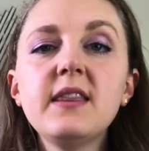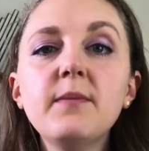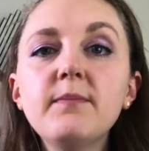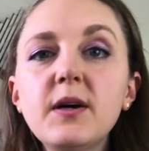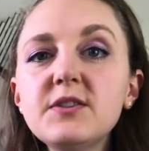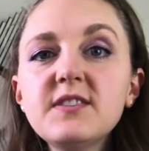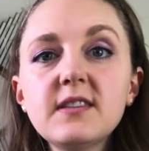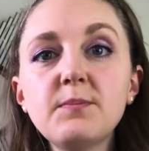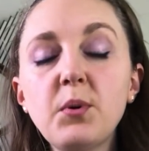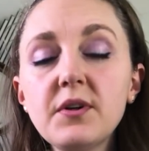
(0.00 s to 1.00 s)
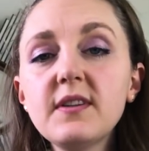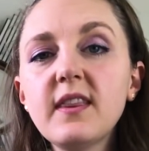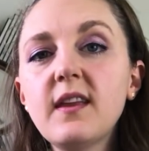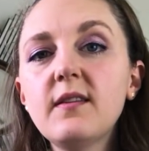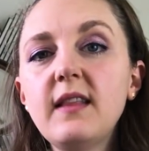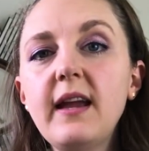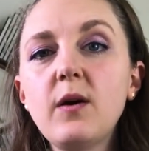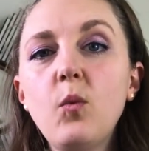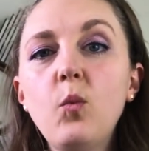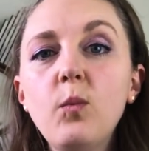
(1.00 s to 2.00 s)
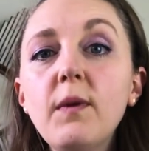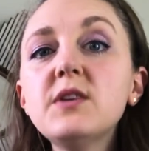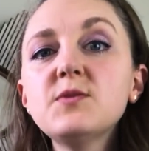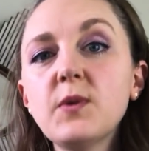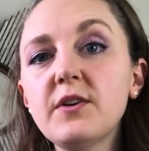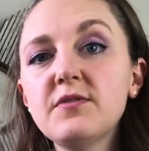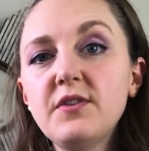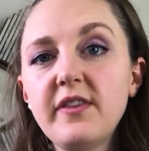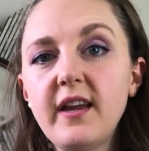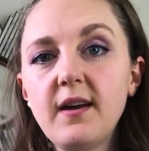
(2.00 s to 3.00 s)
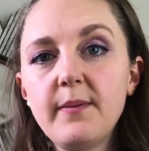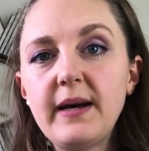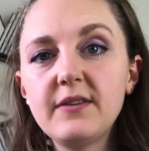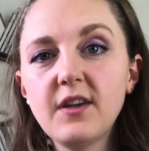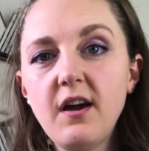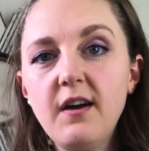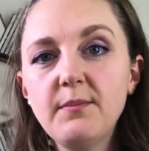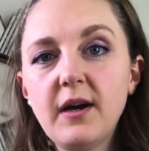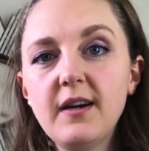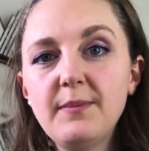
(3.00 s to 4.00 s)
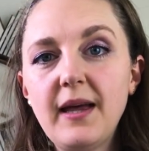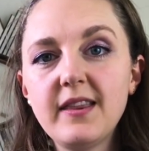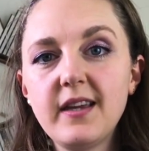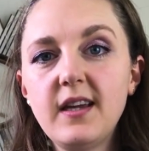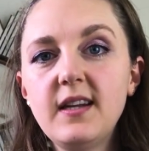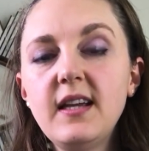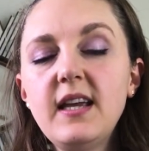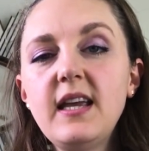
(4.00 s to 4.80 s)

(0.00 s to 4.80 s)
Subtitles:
The most important, most wonderful thing about the KonMari method